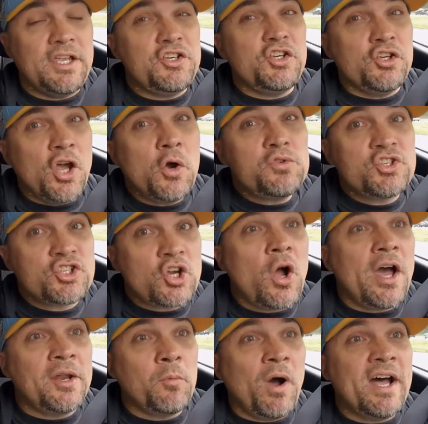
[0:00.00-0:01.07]
And you know
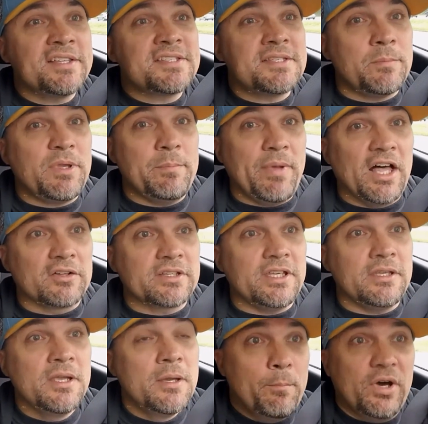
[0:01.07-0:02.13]
Sean wants to be
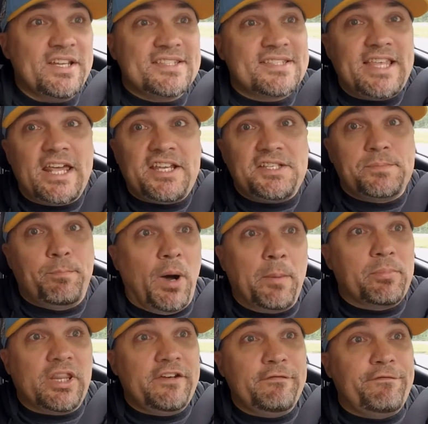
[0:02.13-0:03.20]
Balki, but instead he's
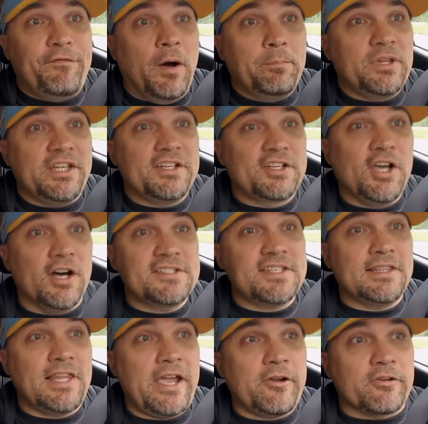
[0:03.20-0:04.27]
bumbling, fumbling
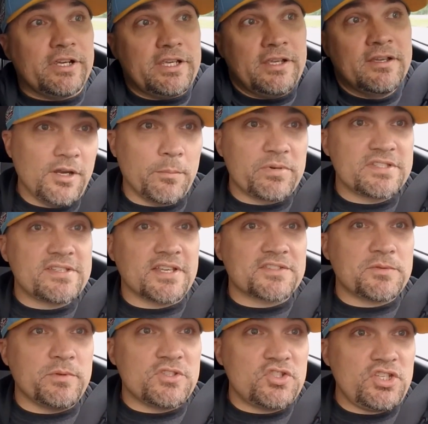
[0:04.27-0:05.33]
cousin Larry. Number
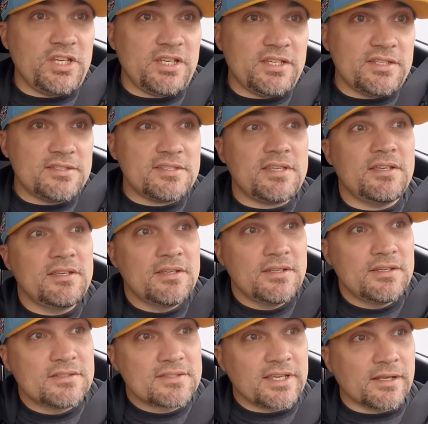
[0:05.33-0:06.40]
six with cheese.
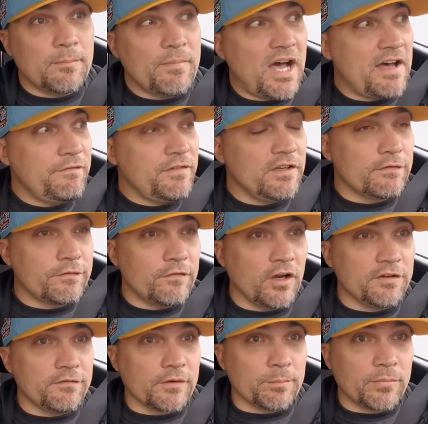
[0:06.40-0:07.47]
It's like a mafia
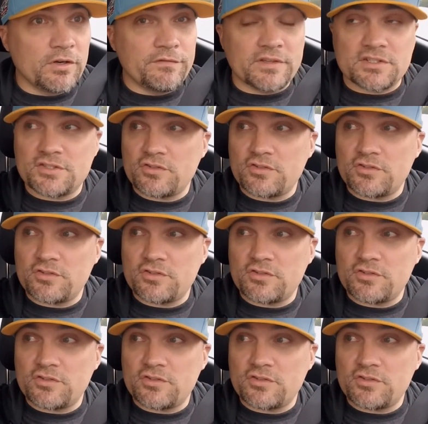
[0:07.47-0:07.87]
front for perfect